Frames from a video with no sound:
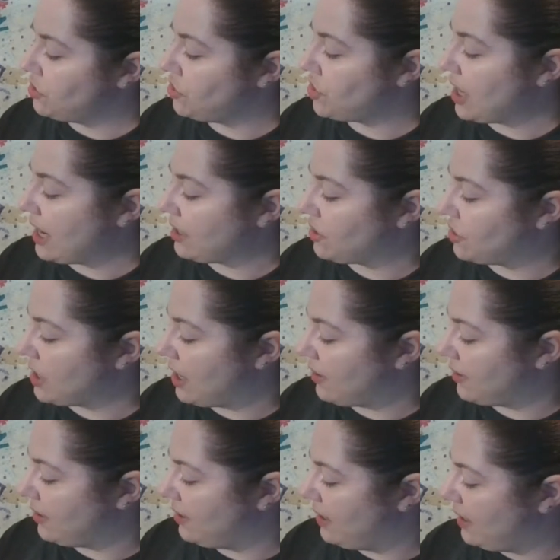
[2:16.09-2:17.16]
Jack
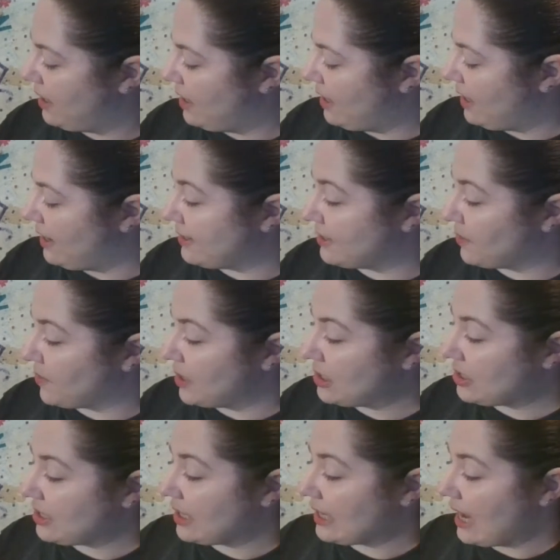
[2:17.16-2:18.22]
shouted as he
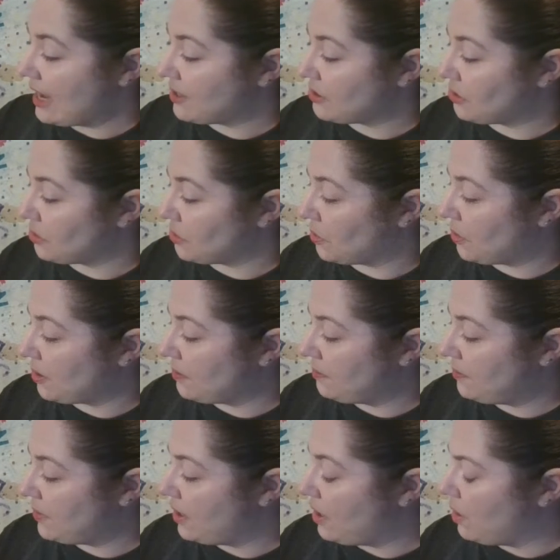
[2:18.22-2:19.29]
reached the castle door.
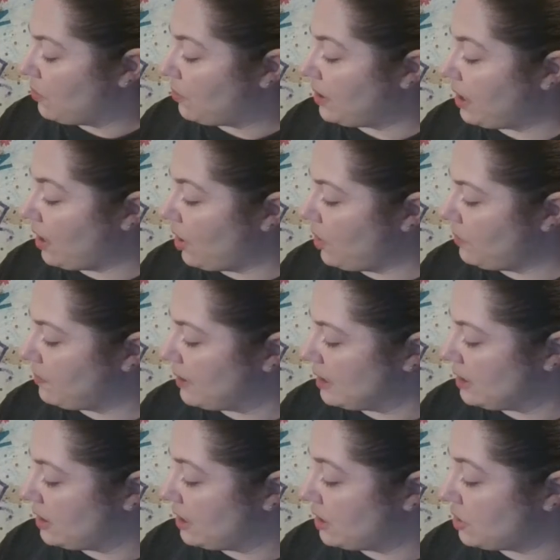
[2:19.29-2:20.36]
When it
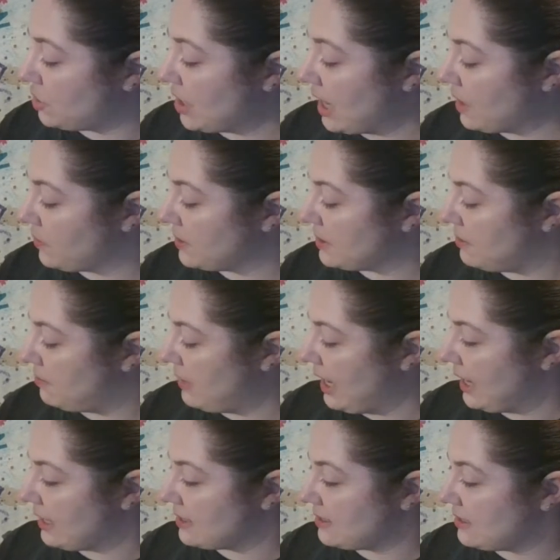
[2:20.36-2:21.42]
opened, Jack was
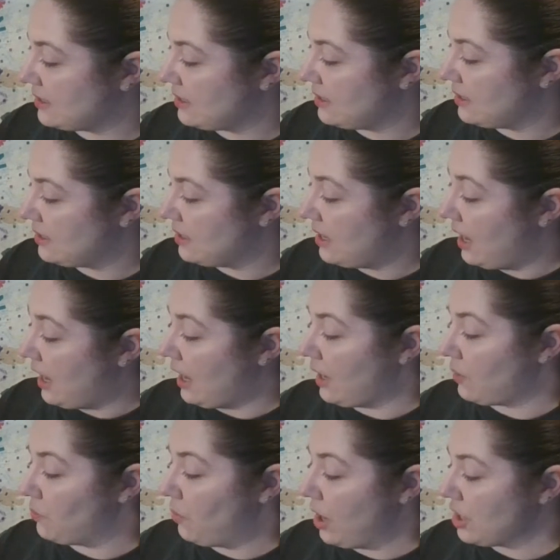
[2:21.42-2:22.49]
amazed.
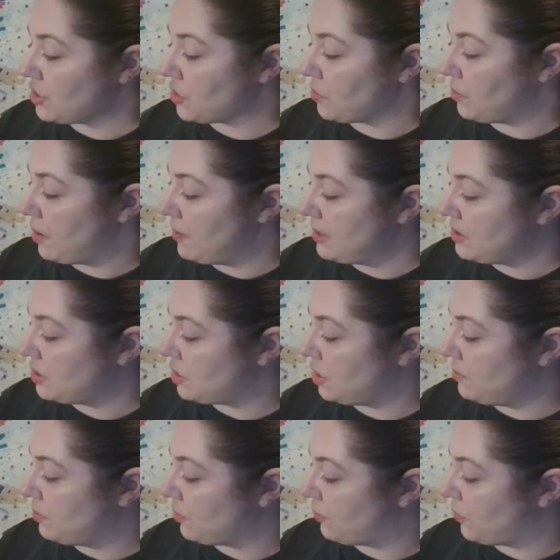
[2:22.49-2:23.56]
A washerwoman
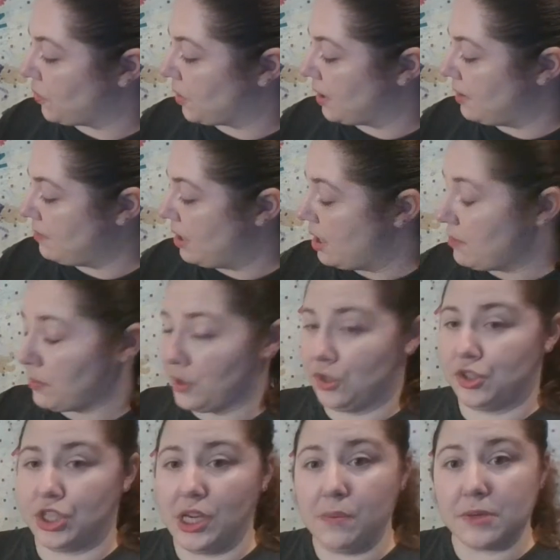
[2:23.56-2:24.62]
stood before him, but
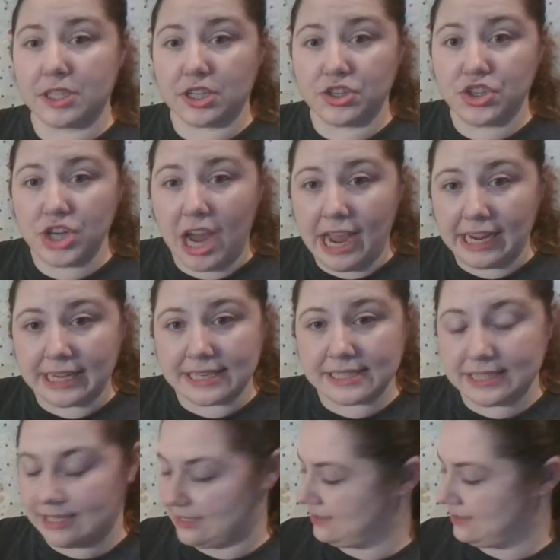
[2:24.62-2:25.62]
she was a giant.